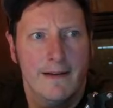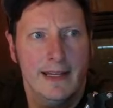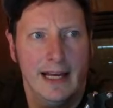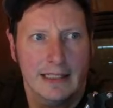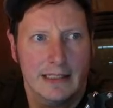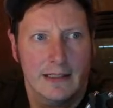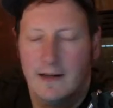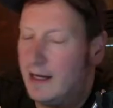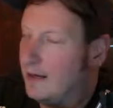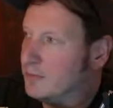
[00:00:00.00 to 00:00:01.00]
Yes,
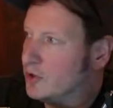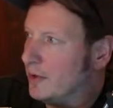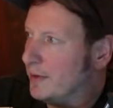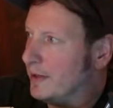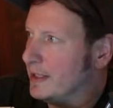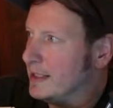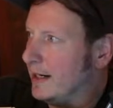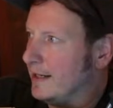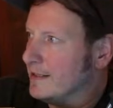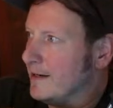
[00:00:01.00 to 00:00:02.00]
I am streaming on the
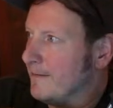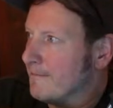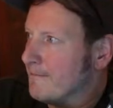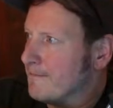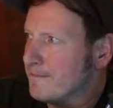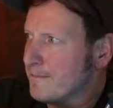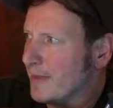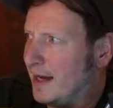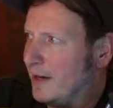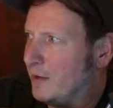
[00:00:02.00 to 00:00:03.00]
tiny. So
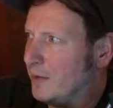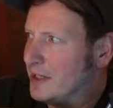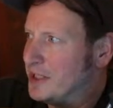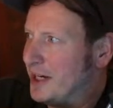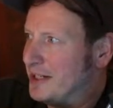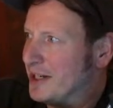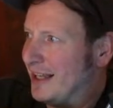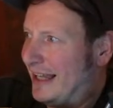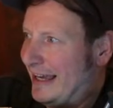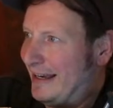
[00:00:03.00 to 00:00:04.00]
I don't want to change
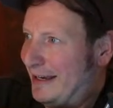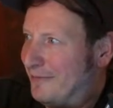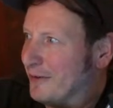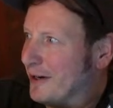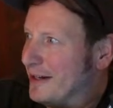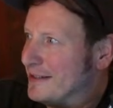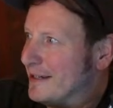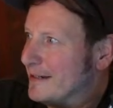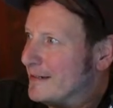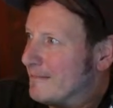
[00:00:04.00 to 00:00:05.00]
leggy for God's
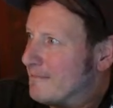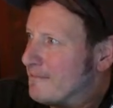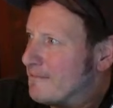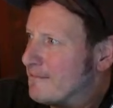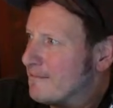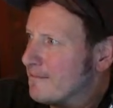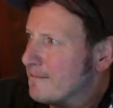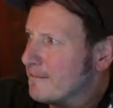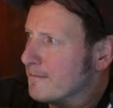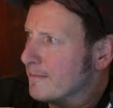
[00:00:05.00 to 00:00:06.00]
sakes.
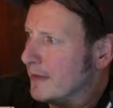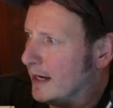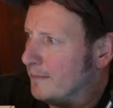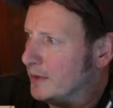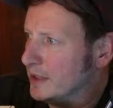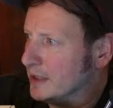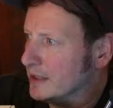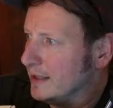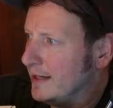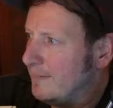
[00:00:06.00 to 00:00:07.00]
I can put it to
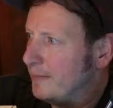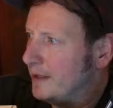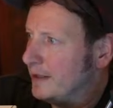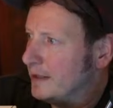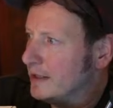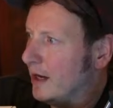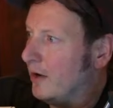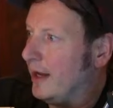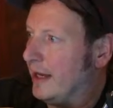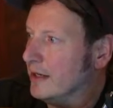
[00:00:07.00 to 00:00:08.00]
sleep.
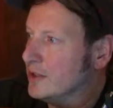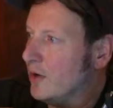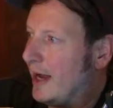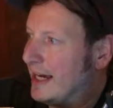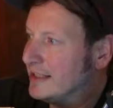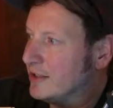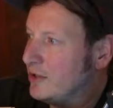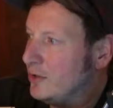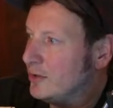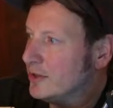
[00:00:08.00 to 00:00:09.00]
Okay, so
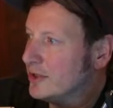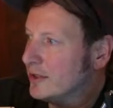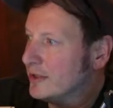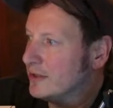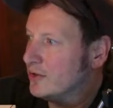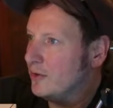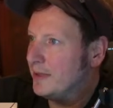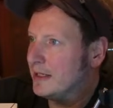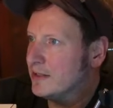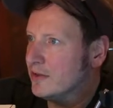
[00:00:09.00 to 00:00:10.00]
execute, zoom
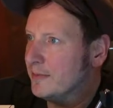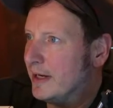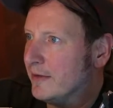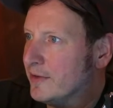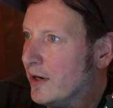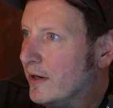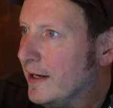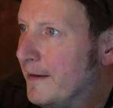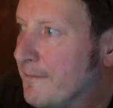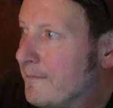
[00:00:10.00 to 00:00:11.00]
in and zoom out of
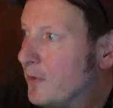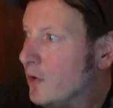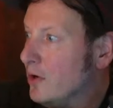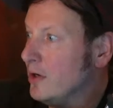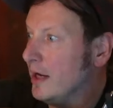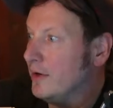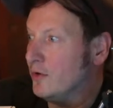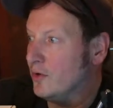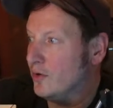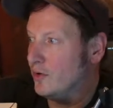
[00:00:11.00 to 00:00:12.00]
target. Oh God, no,
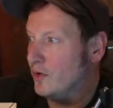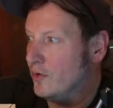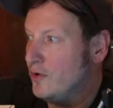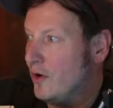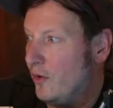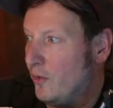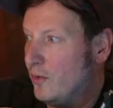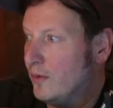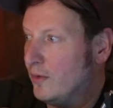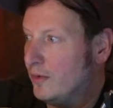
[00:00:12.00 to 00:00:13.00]
no, no, no,
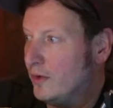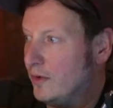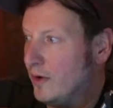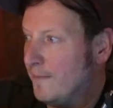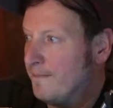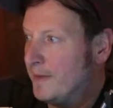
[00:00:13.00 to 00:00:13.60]
no, no, no.